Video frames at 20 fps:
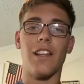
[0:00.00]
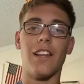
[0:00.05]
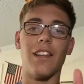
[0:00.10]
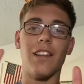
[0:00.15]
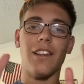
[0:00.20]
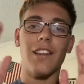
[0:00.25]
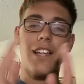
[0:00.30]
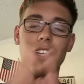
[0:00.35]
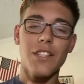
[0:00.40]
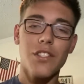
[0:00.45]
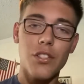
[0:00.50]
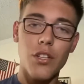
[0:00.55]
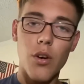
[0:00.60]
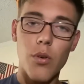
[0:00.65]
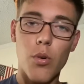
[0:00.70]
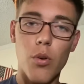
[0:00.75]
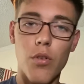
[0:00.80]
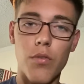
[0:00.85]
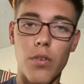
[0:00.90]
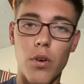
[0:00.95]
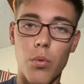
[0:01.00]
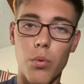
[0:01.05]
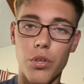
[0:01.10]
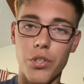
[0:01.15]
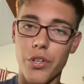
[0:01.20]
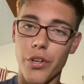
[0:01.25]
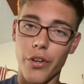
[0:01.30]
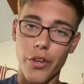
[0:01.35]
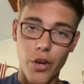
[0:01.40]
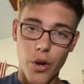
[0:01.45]
Let's go over
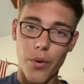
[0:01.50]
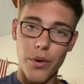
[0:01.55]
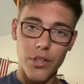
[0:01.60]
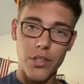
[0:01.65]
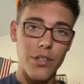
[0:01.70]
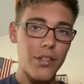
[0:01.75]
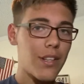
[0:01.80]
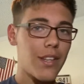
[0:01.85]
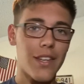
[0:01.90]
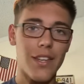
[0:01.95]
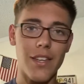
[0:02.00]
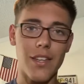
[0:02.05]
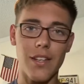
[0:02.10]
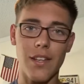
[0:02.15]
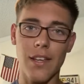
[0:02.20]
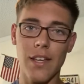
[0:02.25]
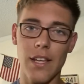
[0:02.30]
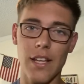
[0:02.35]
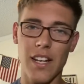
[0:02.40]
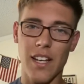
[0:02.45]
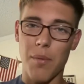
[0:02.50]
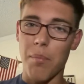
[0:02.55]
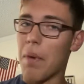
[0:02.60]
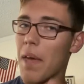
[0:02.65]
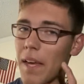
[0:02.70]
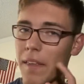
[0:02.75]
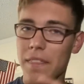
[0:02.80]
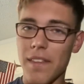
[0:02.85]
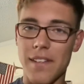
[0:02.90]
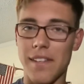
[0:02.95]
what you're going to need to
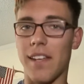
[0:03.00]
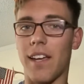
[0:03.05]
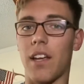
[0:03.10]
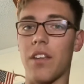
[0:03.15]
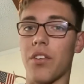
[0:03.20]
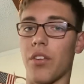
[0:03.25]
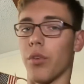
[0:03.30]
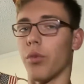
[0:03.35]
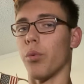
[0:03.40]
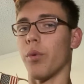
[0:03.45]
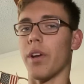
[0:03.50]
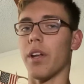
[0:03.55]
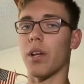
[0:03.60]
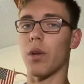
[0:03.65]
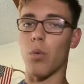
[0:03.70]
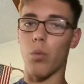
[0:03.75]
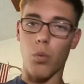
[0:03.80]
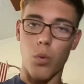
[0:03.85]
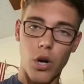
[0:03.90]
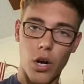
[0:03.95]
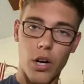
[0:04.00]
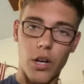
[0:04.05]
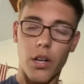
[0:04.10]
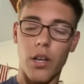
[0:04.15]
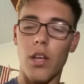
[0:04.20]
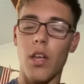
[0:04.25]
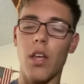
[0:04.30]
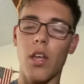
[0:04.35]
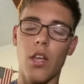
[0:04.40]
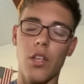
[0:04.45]
make the Texas rig
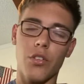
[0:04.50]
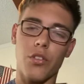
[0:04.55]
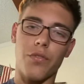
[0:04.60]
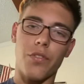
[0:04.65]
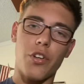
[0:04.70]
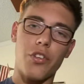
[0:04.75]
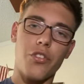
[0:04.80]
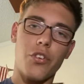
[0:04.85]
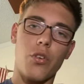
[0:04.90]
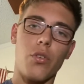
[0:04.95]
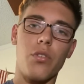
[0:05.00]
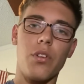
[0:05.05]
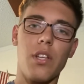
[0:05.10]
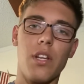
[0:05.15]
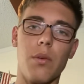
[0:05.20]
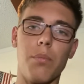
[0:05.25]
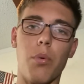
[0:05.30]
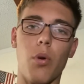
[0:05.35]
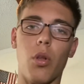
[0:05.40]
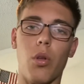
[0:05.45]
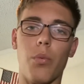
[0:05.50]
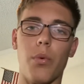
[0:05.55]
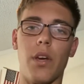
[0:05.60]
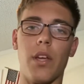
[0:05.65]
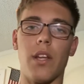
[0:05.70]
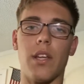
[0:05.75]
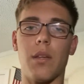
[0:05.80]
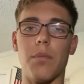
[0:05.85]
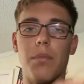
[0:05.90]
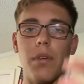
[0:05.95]
work. So first, you're going to need a bullet
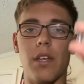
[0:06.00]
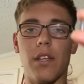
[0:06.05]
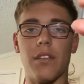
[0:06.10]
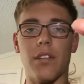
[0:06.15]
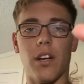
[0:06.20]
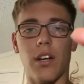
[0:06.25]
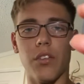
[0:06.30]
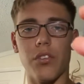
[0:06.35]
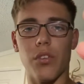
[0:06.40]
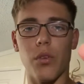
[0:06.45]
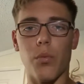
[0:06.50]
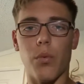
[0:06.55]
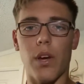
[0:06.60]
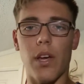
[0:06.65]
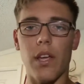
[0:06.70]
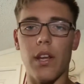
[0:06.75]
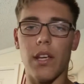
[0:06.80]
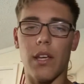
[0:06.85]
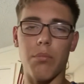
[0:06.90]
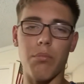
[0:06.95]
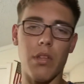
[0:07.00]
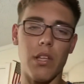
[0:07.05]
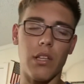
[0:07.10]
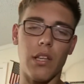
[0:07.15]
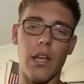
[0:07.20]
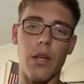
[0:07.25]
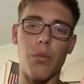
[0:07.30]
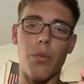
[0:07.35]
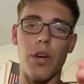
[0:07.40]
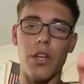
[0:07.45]
weight. It can be a tungsten weight. It can be a
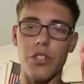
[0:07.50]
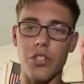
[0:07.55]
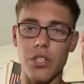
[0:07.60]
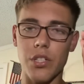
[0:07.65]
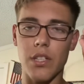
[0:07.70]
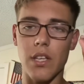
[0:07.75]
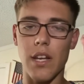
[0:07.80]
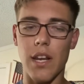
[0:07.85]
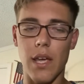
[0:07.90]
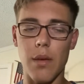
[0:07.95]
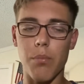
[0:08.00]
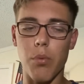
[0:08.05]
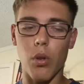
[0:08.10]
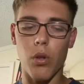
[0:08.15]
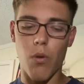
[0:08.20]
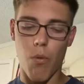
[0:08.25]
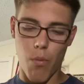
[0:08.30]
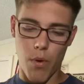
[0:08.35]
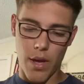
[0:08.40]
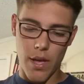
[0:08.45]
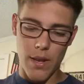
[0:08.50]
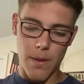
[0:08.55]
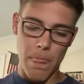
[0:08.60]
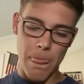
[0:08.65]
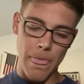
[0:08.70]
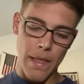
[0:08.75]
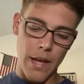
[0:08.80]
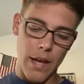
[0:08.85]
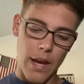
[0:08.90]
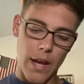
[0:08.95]
lead weight. Just get a bullet weight.
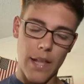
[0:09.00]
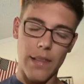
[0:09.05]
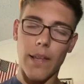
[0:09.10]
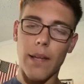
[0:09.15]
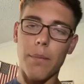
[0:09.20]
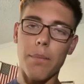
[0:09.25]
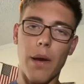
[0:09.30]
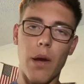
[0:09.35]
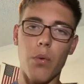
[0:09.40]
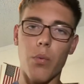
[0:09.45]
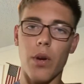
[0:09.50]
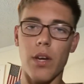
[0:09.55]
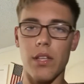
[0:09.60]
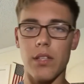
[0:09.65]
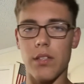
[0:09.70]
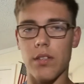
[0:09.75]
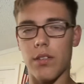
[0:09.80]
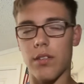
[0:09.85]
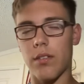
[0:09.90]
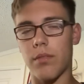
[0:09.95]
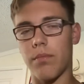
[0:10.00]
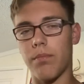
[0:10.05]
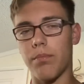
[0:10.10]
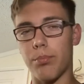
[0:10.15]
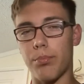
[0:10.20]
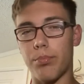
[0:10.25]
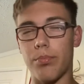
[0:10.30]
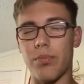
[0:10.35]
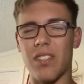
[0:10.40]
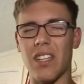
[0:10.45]
I like my weights
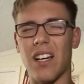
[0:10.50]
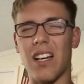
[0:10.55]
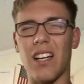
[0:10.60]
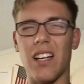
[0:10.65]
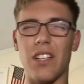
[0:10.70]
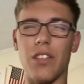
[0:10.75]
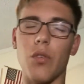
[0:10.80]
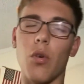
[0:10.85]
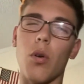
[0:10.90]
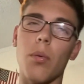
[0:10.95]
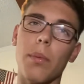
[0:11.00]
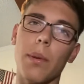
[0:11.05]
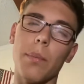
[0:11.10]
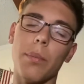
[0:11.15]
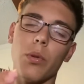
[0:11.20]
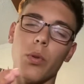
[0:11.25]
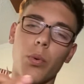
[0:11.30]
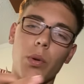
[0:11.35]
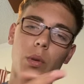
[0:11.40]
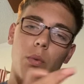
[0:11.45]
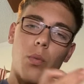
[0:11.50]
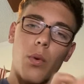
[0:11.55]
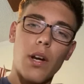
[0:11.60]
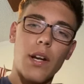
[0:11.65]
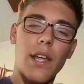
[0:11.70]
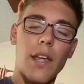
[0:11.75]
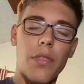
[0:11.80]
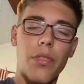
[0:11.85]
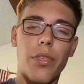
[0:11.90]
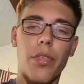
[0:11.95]
normally between
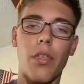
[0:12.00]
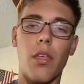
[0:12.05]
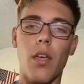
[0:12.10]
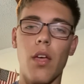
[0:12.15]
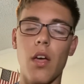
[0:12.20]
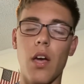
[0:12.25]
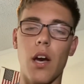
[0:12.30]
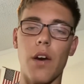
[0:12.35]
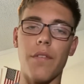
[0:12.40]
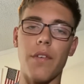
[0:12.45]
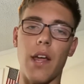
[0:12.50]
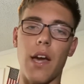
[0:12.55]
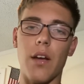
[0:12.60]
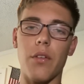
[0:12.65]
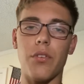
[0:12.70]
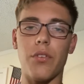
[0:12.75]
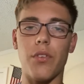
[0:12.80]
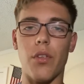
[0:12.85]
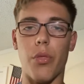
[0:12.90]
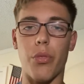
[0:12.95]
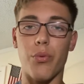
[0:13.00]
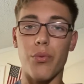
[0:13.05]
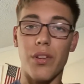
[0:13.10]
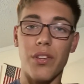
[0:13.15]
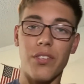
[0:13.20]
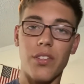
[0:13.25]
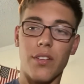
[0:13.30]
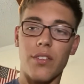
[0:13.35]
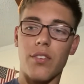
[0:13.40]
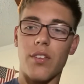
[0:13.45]
1/8 of an ounce to
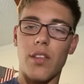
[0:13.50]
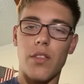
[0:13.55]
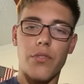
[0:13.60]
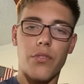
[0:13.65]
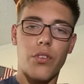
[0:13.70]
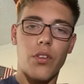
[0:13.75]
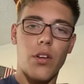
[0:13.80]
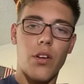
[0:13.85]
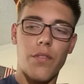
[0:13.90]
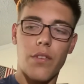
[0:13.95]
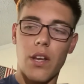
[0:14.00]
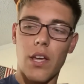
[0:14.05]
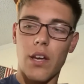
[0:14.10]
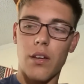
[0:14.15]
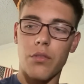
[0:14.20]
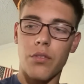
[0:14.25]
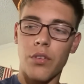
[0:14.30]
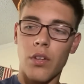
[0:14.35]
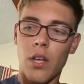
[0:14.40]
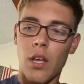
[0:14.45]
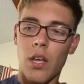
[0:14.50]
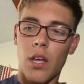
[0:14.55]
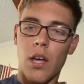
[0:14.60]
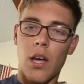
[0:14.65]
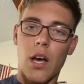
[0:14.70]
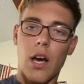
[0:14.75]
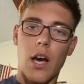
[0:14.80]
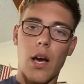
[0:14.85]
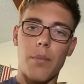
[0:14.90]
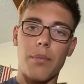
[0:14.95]
3/16 of an ounce.
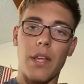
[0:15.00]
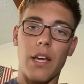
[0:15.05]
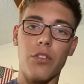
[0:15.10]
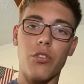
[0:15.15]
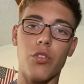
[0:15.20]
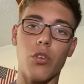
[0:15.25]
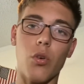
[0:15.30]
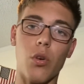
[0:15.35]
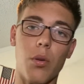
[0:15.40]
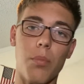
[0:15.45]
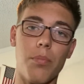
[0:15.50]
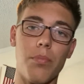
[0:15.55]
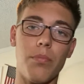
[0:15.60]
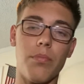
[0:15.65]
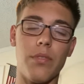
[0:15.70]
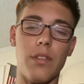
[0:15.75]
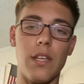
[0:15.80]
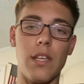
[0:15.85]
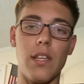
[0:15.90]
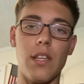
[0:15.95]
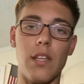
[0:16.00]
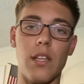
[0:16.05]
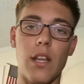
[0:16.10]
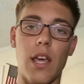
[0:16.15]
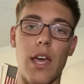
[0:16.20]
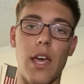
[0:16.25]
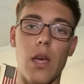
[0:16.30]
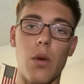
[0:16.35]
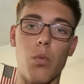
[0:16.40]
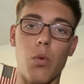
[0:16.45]
Next, you're going to need
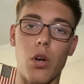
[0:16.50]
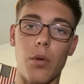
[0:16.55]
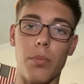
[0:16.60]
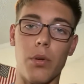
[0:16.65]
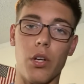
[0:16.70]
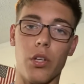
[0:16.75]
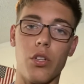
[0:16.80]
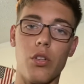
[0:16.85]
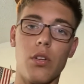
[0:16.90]
a worm hook.